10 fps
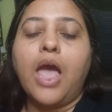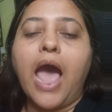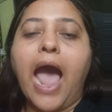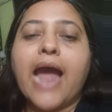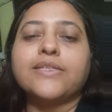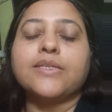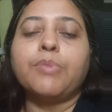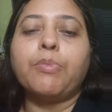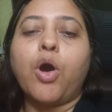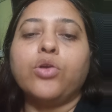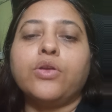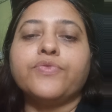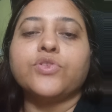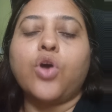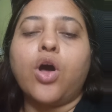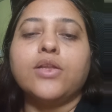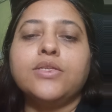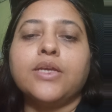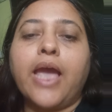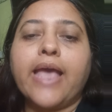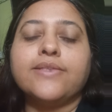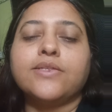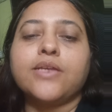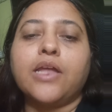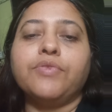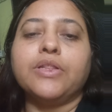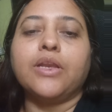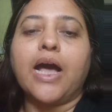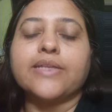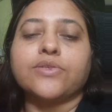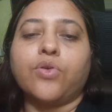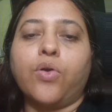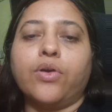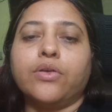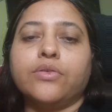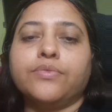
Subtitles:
Add some amount of salt and stir with glass rod.